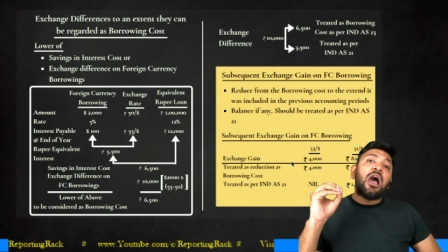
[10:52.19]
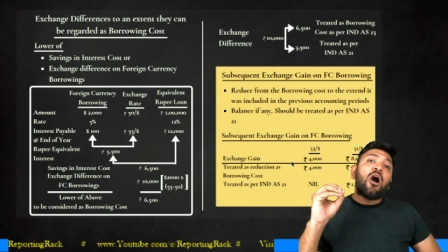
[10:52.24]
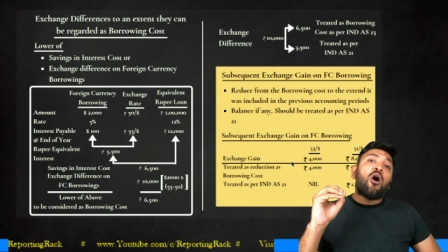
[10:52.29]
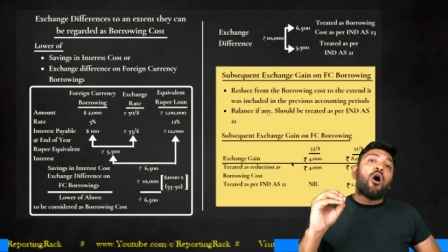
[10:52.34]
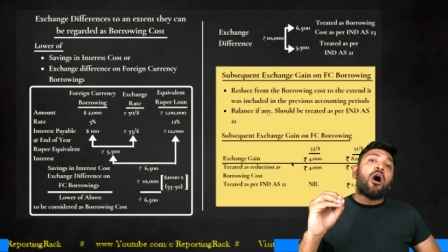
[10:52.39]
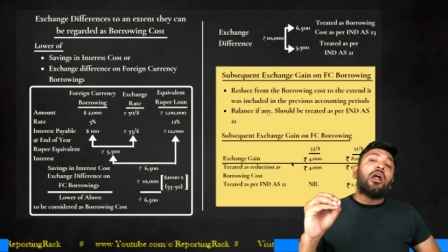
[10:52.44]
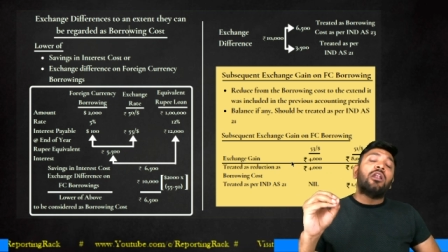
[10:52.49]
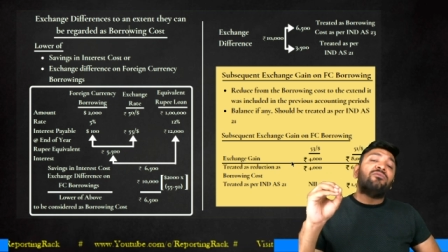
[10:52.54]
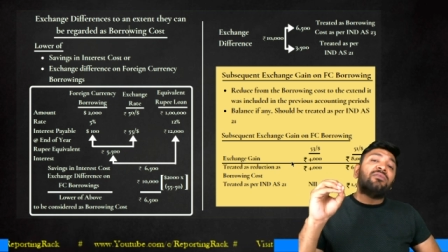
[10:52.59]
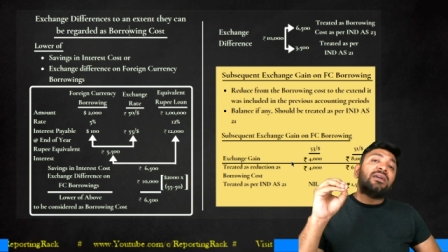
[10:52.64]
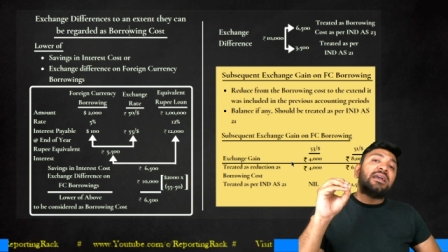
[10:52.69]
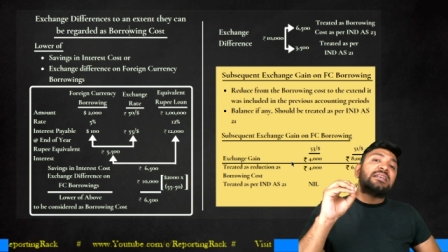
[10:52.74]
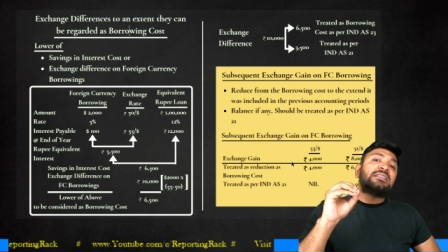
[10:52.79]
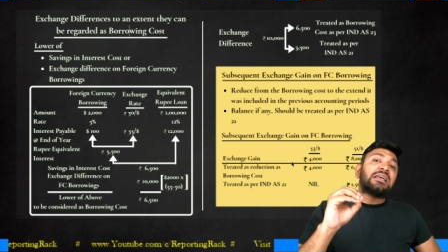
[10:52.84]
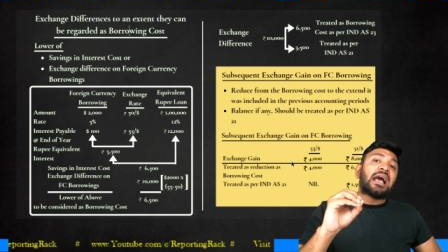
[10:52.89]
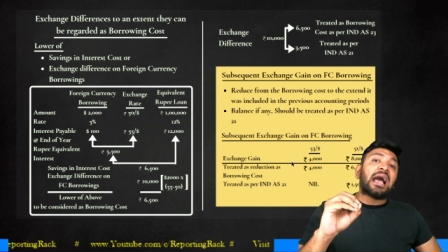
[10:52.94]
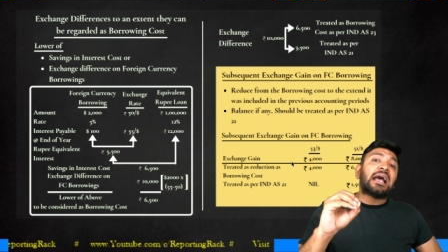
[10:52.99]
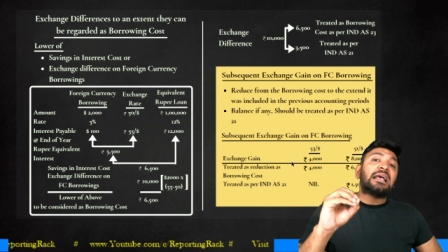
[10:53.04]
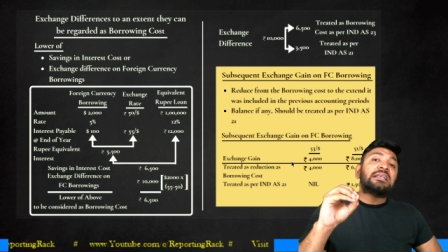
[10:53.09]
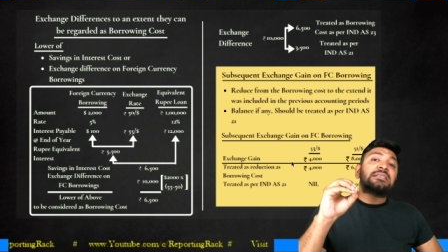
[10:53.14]
always
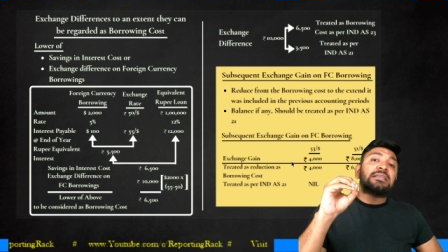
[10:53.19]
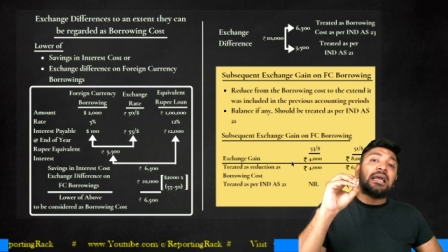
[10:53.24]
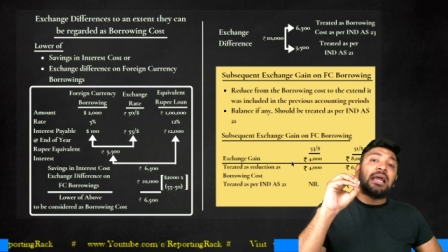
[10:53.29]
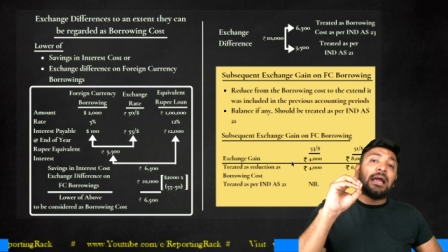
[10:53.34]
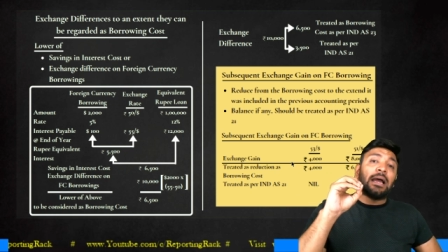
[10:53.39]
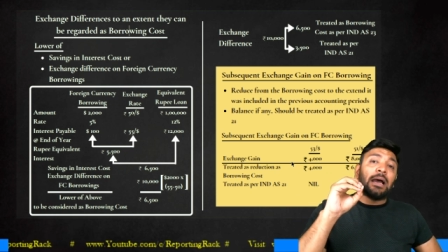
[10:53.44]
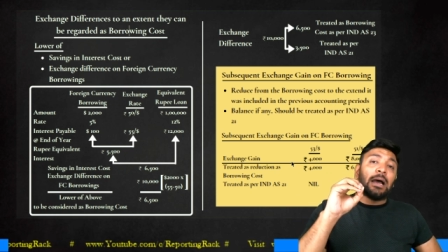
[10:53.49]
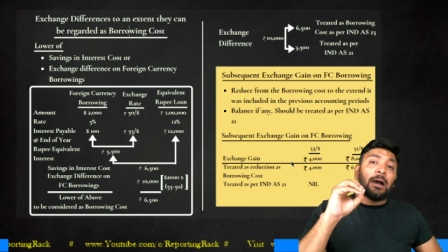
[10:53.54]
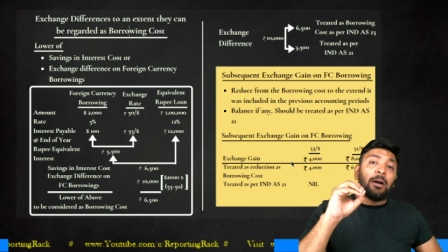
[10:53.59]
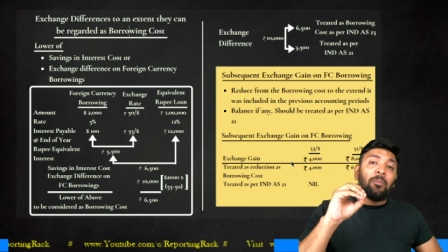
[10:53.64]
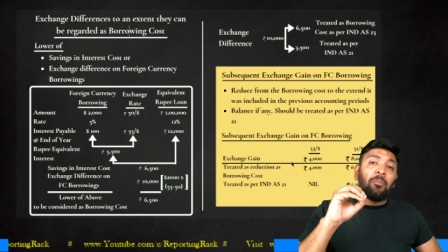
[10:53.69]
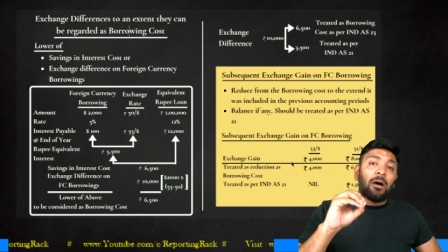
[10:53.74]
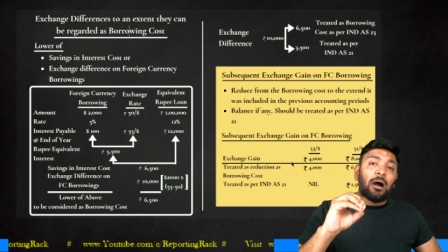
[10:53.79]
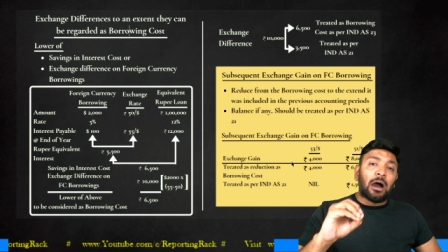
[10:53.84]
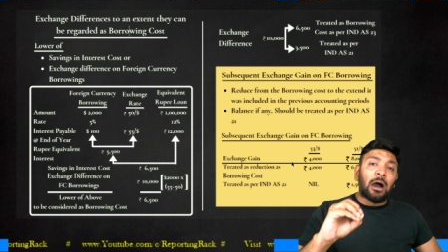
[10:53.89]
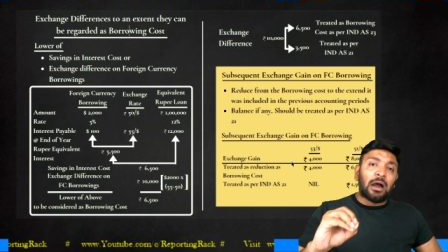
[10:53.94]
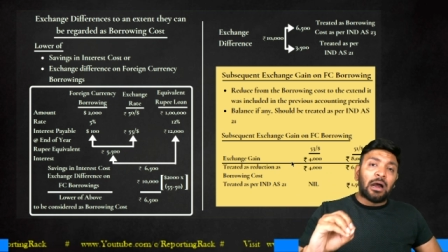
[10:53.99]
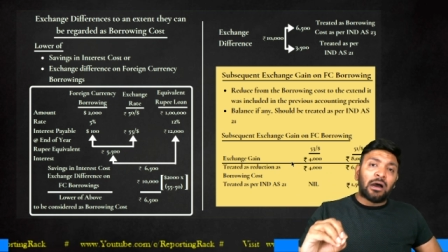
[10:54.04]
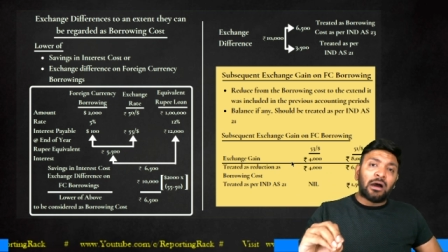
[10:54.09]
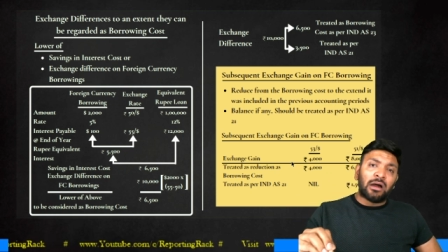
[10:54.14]
has
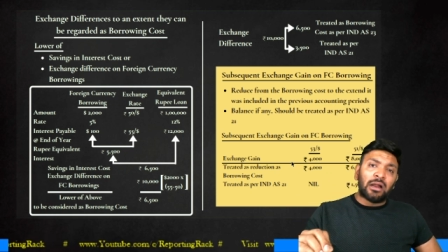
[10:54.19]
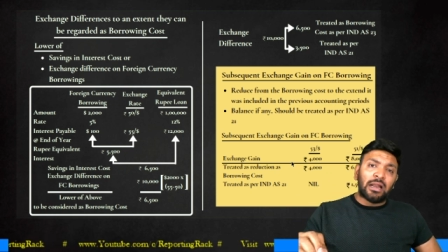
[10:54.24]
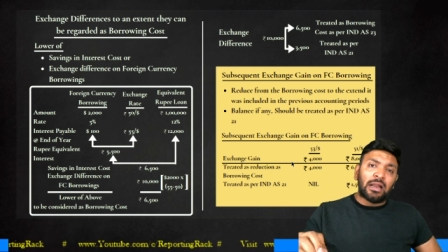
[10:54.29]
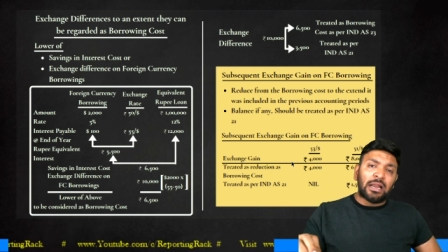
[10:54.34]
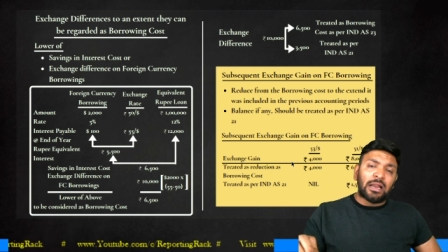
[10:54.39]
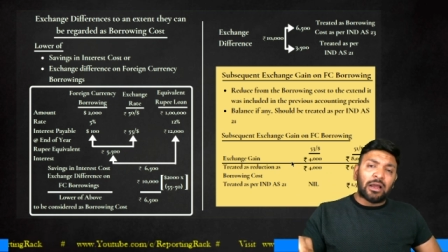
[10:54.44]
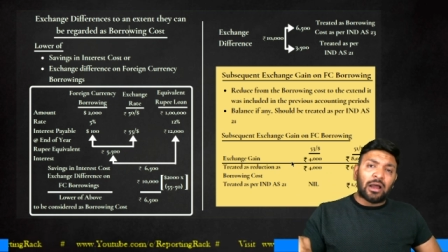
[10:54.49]
a